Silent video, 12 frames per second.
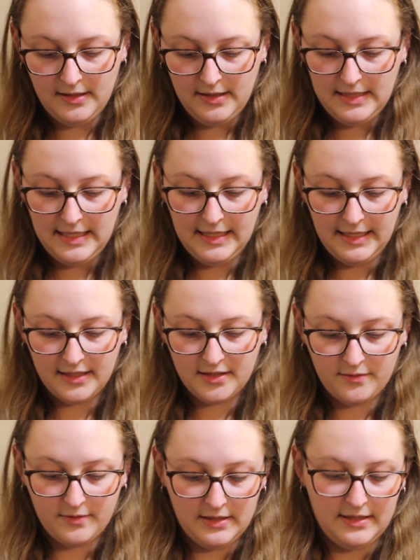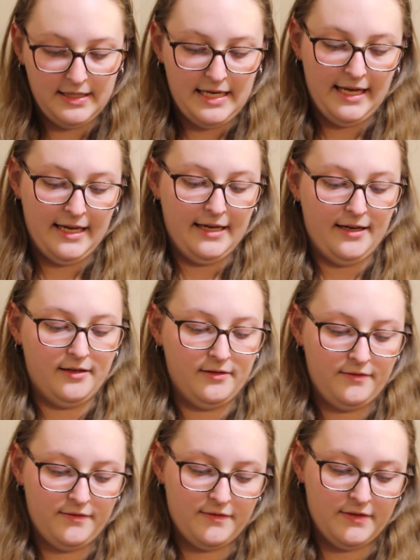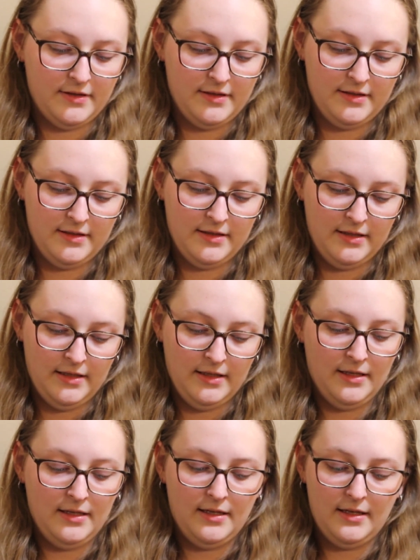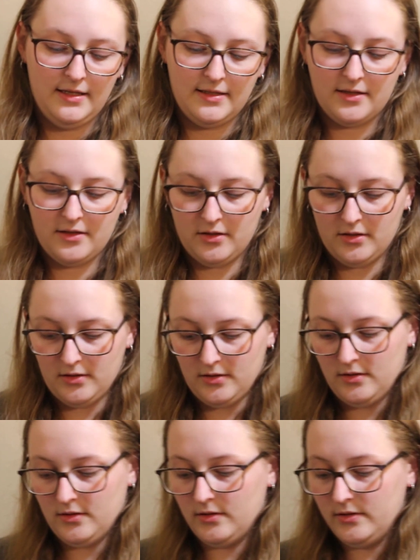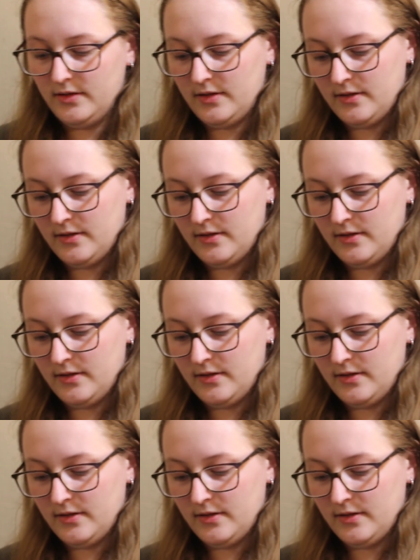The next one I have is called